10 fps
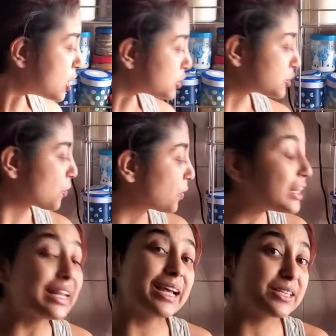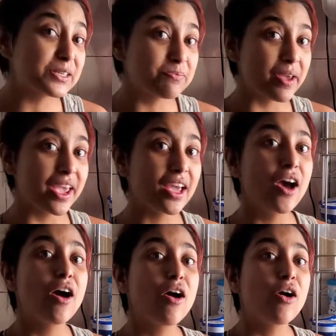So let us make
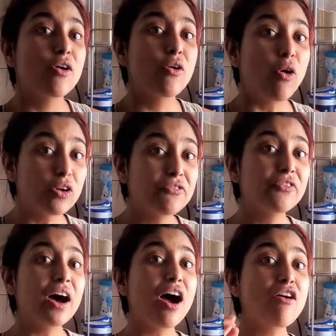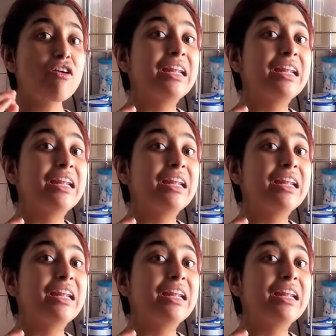cauliflower